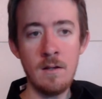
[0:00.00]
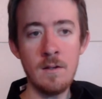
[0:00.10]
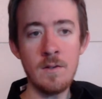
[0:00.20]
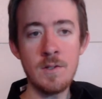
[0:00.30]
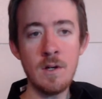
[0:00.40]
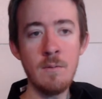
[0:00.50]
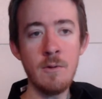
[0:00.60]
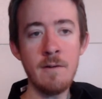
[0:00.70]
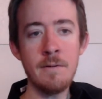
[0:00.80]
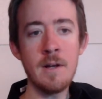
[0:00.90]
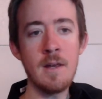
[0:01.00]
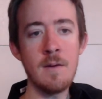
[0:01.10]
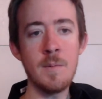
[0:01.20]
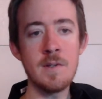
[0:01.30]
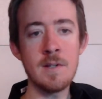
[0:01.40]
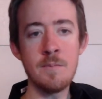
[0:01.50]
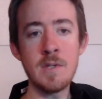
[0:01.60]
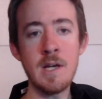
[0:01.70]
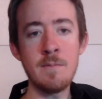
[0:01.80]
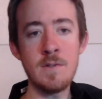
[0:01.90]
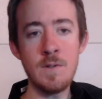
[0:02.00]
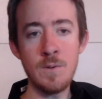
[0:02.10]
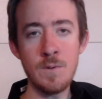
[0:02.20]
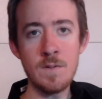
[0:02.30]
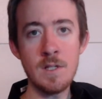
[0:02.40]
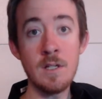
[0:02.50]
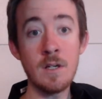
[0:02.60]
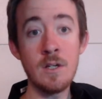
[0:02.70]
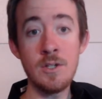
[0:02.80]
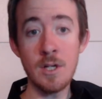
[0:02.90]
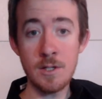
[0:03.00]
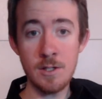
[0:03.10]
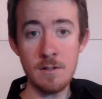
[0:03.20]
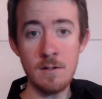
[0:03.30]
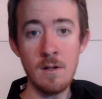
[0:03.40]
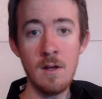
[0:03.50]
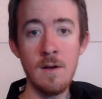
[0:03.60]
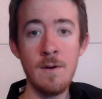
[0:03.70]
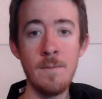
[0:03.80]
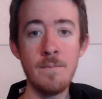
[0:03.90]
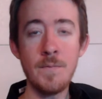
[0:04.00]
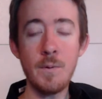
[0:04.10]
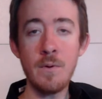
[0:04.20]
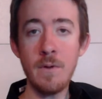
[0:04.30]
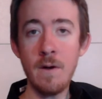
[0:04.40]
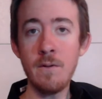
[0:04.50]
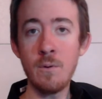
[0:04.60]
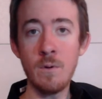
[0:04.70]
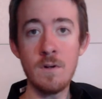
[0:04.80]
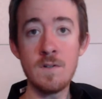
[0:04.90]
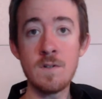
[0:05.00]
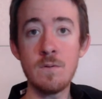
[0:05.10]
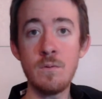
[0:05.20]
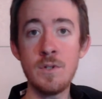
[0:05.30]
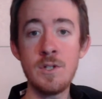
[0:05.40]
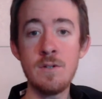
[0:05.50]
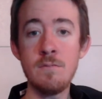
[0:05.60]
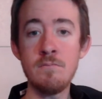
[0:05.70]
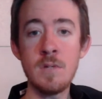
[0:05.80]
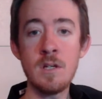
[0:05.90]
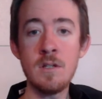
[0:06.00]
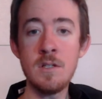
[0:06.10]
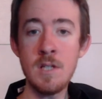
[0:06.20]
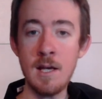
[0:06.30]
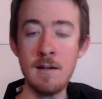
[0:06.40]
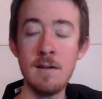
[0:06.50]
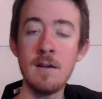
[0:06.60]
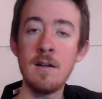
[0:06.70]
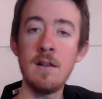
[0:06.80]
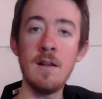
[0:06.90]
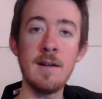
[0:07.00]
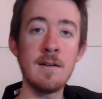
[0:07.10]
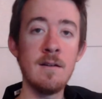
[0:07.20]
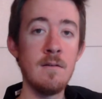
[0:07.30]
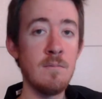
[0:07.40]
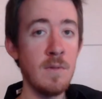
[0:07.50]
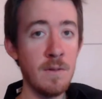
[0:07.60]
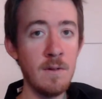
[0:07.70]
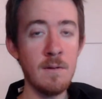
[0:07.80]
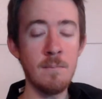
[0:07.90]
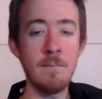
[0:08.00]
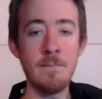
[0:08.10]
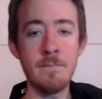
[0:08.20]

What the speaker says: The term Rephaim is sometimes used in conjunction with other words which mean dead, like Methim,